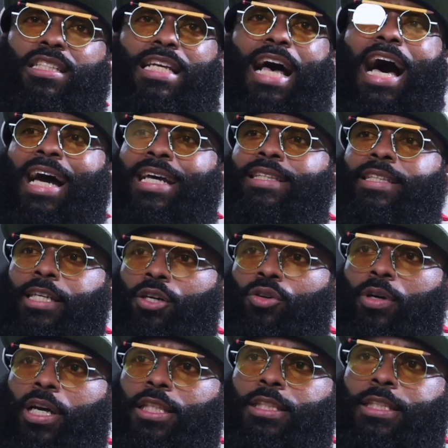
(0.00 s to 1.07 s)

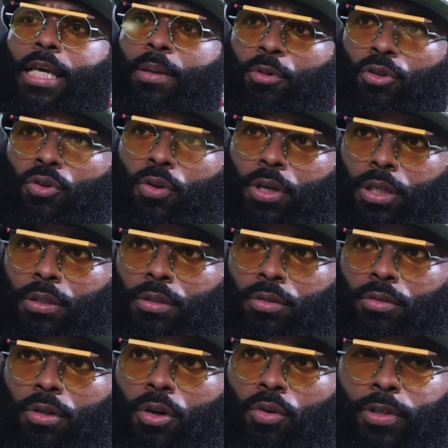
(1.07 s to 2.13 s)
ideal entertainment lawyer,
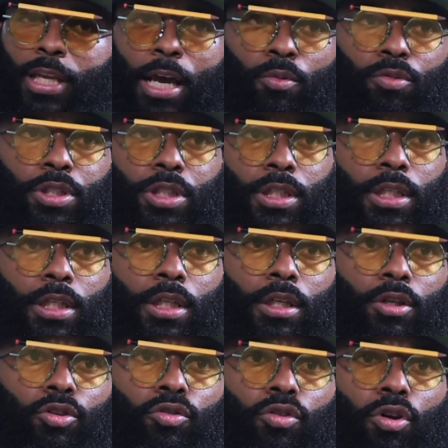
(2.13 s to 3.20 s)
you know, that was,
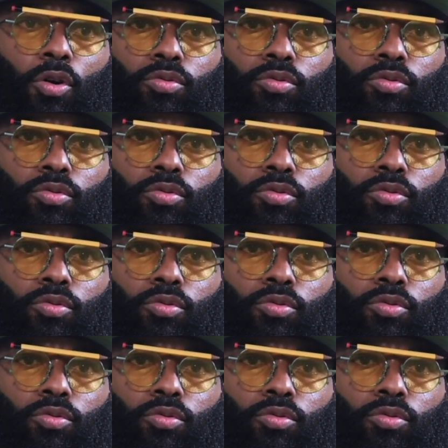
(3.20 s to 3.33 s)
you know,